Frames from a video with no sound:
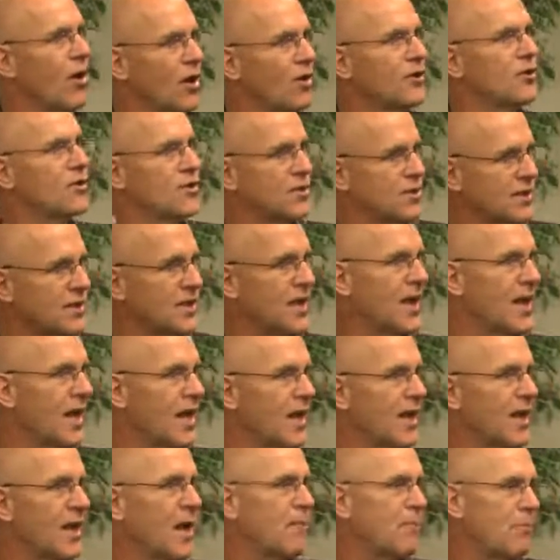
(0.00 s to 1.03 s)

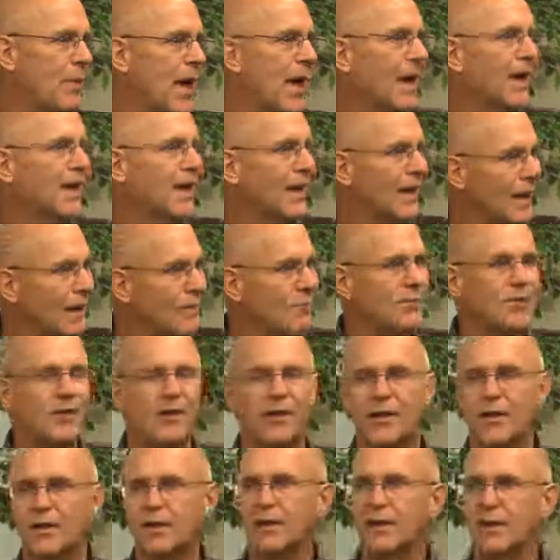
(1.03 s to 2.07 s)
understand
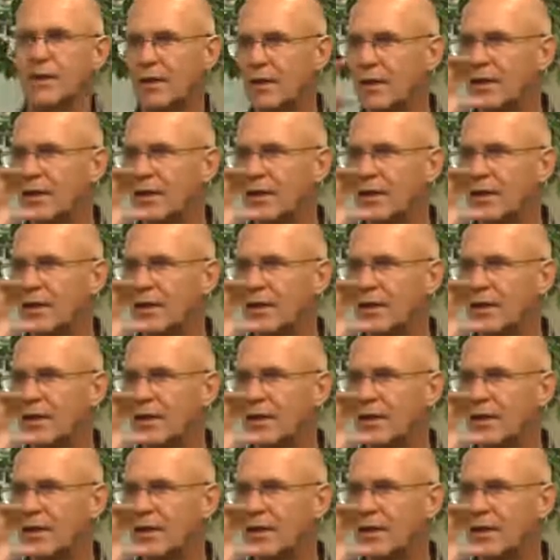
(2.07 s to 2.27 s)
apocalyptic